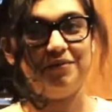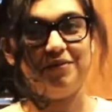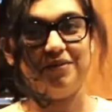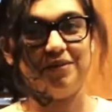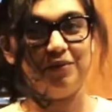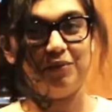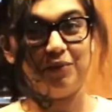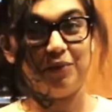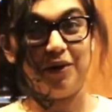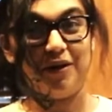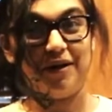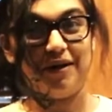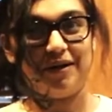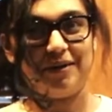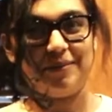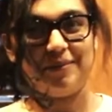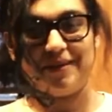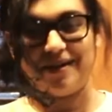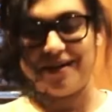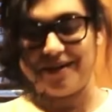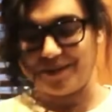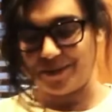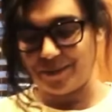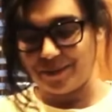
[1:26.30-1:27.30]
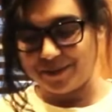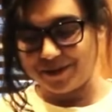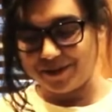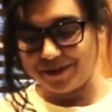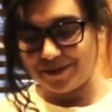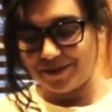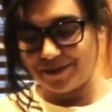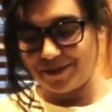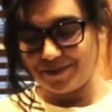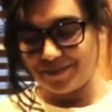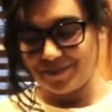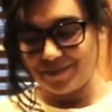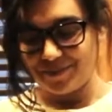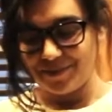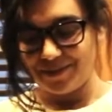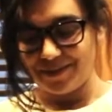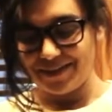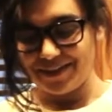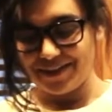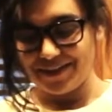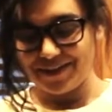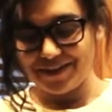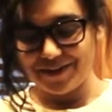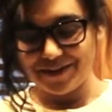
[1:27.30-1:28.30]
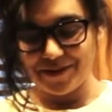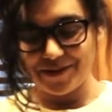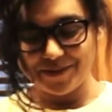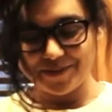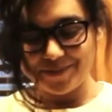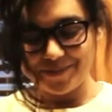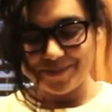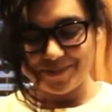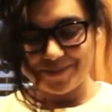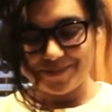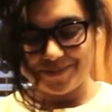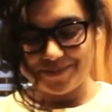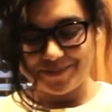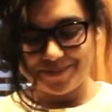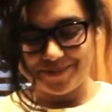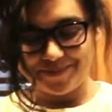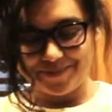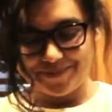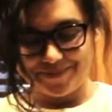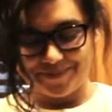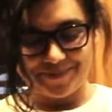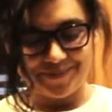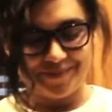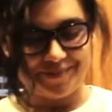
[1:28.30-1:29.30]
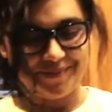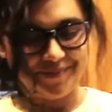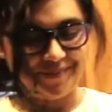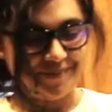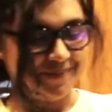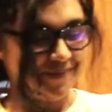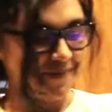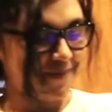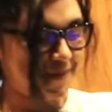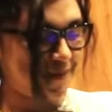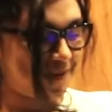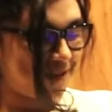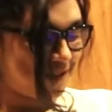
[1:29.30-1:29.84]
the wrong amount, but you know, we're